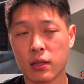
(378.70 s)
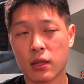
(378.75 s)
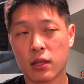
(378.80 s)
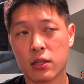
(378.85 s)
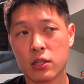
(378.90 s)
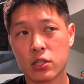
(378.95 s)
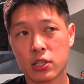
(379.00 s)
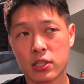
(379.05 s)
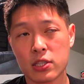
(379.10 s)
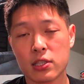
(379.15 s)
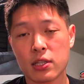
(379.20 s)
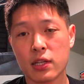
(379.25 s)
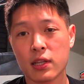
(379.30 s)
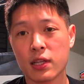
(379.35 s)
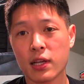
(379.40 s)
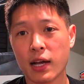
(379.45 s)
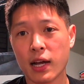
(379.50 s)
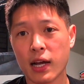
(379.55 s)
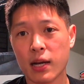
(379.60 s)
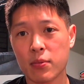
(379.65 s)
just like the
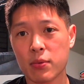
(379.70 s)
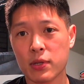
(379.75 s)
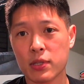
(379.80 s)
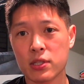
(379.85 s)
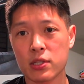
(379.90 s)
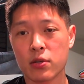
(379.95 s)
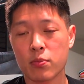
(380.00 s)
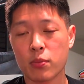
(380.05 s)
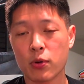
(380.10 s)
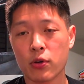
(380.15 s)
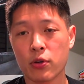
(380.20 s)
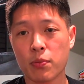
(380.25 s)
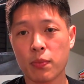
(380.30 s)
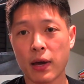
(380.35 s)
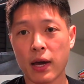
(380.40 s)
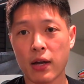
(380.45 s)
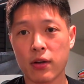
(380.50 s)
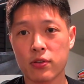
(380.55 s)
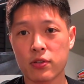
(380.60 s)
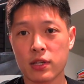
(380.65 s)
hybrids, they're both
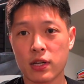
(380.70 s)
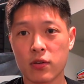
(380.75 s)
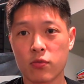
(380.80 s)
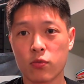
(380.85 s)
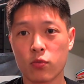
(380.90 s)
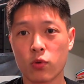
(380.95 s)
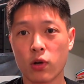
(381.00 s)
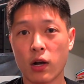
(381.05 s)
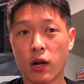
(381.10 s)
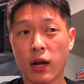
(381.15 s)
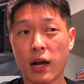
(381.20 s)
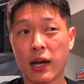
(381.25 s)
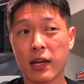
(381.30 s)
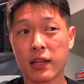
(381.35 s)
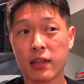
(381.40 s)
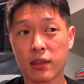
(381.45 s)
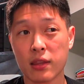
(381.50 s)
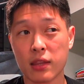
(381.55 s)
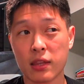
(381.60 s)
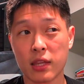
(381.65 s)
paddles that I
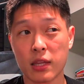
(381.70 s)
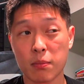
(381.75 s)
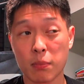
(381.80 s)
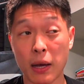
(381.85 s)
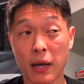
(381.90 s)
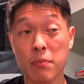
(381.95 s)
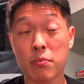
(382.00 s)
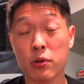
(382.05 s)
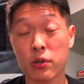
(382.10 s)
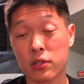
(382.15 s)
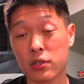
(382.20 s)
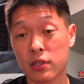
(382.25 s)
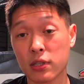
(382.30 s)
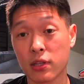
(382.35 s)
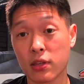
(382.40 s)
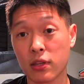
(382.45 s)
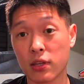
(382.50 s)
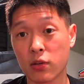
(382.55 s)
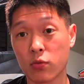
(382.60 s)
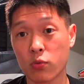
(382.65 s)
personally
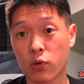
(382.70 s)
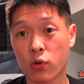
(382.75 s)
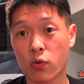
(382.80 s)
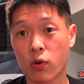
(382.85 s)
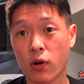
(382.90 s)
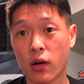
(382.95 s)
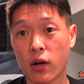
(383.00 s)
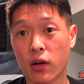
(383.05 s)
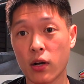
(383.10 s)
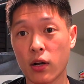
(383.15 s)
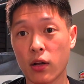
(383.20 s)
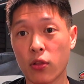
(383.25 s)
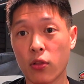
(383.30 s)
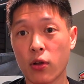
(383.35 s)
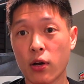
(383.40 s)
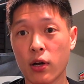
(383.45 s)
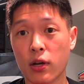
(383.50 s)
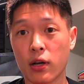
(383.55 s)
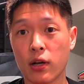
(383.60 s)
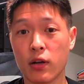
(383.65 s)
think require a
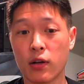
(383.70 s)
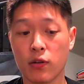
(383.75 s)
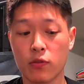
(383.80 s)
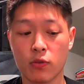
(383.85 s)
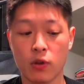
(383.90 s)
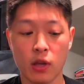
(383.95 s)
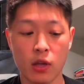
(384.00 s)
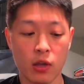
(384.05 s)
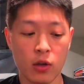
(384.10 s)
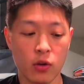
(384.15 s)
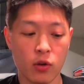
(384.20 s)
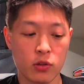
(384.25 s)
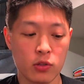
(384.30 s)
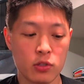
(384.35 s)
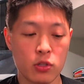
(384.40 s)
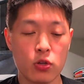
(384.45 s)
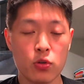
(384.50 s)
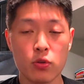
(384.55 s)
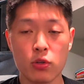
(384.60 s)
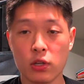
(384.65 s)
lot of
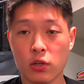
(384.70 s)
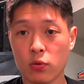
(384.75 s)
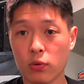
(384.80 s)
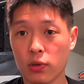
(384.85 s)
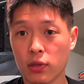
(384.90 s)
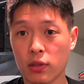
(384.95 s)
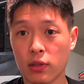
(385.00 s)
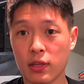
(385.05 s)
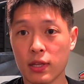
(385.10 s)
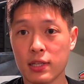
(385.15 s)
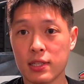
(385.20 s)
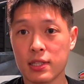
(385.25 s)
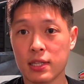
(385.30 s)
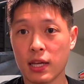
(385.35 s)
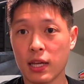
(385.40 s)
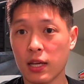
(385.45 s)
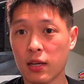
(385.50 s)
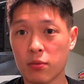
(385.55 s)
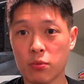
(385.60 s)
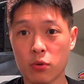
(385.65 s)
tuning with lead
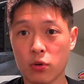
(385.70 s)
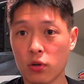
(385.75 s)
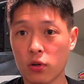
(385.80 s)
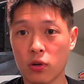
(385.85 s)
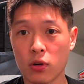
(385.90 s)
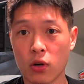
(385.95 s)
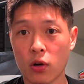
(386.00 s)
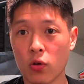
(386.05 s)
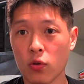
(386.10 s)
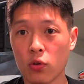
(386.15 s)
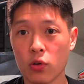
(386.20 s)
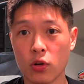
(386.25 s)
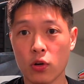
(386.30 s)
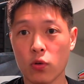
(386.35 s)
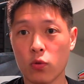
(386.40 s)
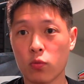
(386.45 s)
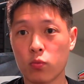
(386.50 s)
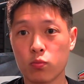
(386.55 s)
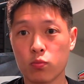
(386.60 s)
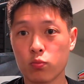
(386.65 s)
tape or,
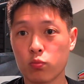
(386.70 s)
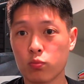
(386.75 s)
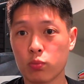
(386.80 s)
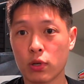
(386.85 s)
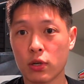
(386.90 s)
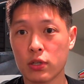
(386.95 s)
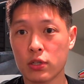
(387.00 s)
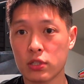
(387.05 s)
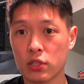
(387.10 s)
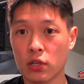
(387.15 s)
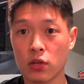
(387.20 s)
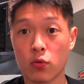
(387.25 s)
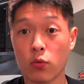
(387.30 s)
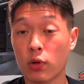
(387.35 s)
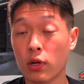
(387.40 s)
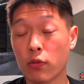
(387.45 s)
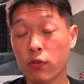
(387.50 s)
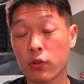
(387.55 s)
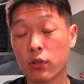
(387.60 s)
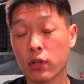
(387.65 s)
tungsten or
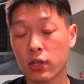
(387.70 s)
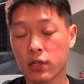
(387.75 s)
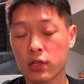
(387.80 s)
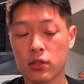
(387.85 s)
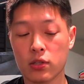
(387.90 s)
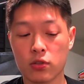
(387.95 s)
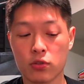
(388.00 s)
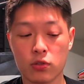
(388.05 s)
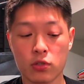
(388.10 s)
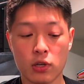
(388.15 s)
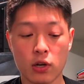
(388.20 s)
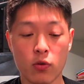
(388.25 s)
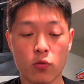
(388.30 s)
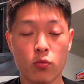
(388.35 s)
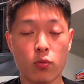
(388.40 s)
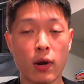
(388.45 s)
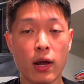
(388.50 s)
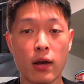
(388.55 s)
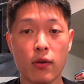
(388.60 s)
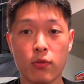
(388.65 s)
whatever you like to use
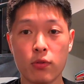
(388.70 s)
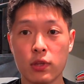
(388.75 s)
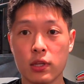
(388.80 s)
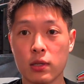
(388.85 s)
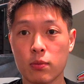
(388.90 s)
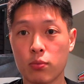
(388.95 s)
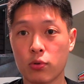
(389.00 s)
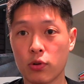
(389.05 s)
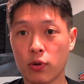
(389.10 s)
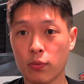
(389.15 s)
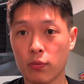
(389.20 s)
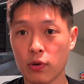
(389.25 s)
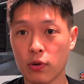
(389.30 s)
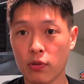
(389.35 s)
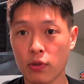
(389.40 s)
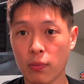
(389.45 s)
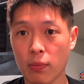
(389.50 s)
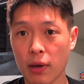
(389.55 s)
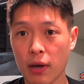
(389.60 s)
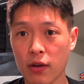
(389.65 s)
around the perimeter of
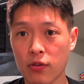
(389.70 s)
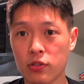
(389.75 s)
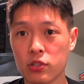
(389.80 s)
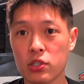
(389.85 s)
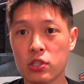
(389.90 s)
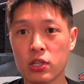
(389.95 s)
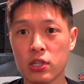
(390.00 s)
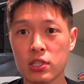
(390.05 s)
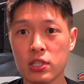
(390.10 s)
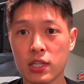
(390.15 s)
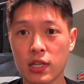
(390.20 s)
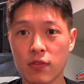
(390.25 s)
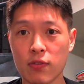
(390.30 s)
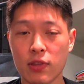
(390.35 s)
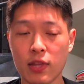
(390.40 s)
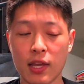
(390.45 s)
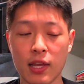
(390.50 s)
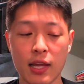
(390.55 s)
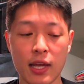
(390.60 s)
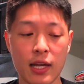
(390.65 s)
the paddles just to give it
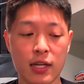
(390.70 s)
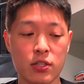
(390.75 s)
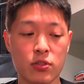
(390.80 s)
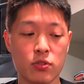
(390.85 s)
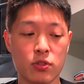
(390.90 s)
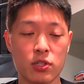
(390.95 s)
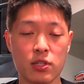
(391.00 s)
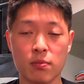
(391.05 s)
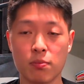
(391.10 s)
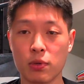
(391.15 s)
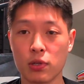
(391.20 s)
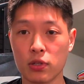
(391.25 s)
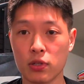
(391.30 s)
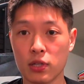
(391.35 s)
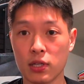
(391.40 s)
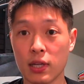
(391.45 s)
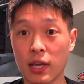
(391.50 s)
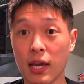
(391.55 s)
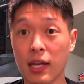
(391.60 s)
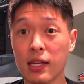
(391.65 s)
that extra
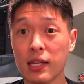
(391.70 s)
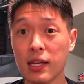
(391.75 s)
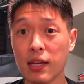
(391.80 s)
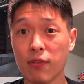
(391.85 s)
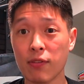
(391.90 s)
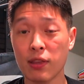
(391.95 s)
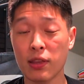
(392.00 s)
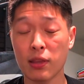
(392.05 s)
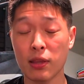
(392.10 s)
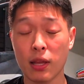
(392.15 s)
stability and to give it